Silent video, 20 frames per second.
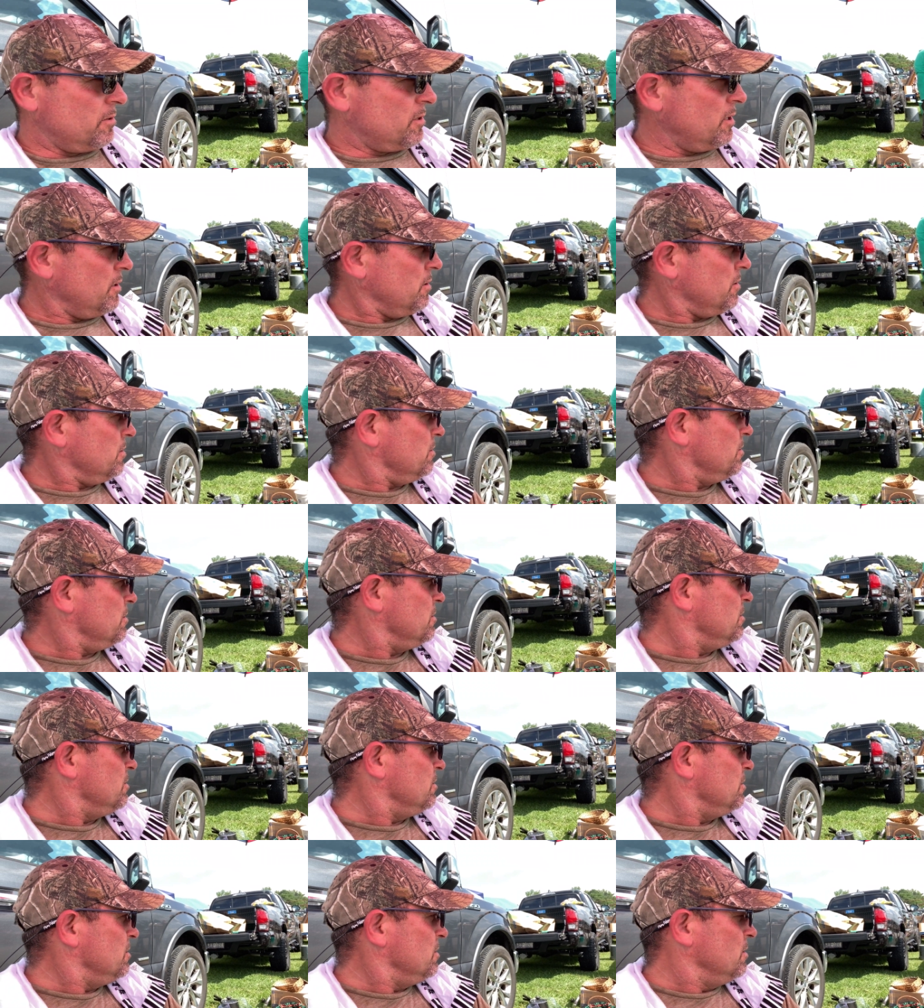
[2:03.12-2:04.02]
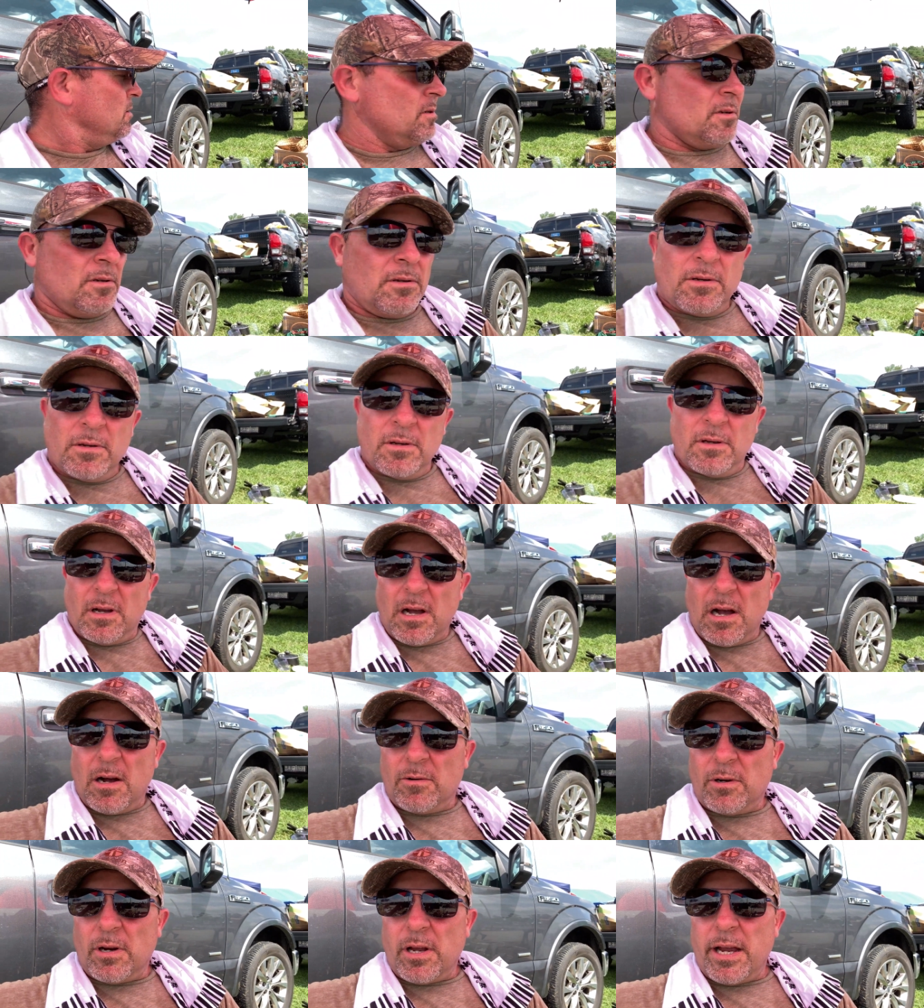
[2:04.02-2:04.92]
So I
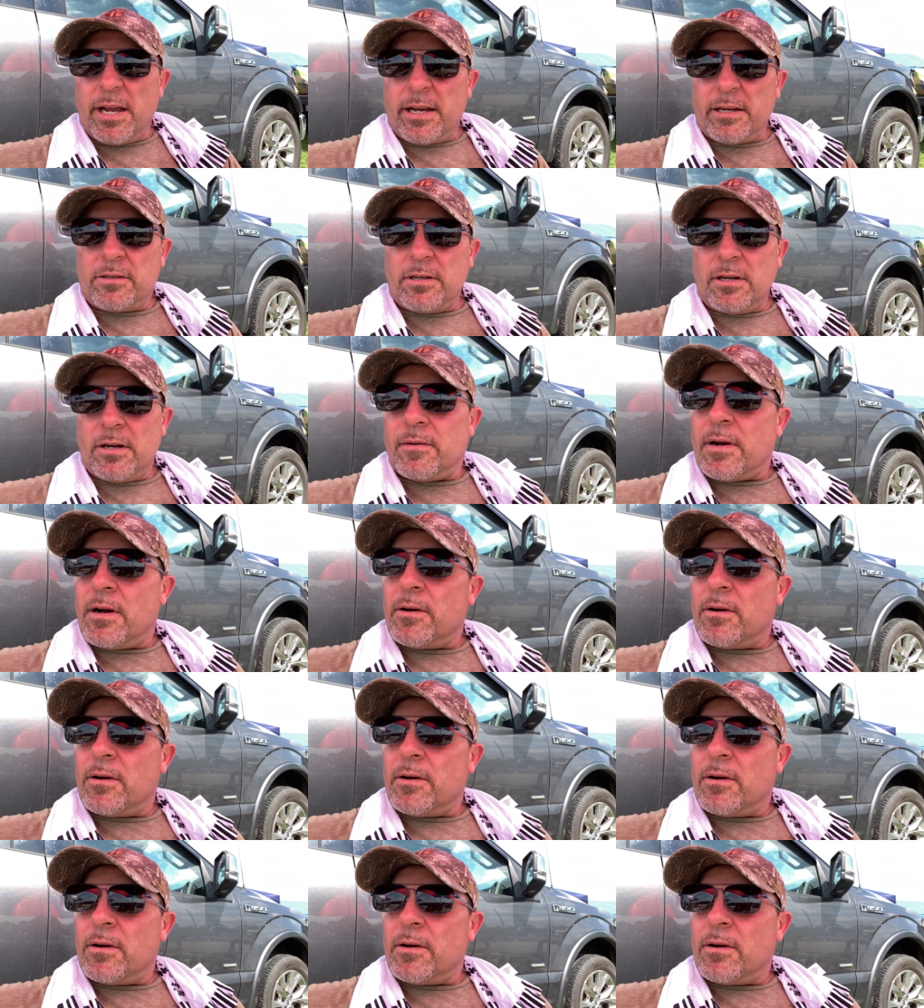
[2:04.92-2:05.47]
want to hang tough.